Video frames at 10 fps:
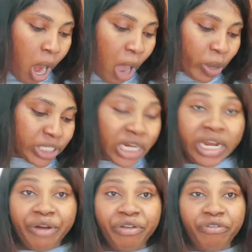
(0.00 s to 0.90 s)
our
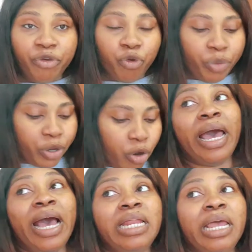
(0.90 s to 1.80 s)
gender reveal will be
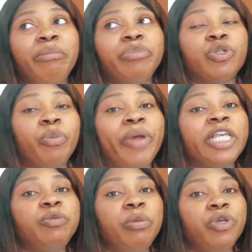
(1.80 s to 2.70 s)
coming. I had a
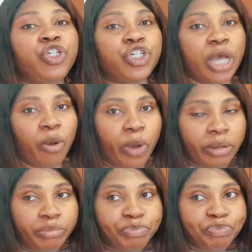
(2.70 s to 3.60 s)
surprise baby shower,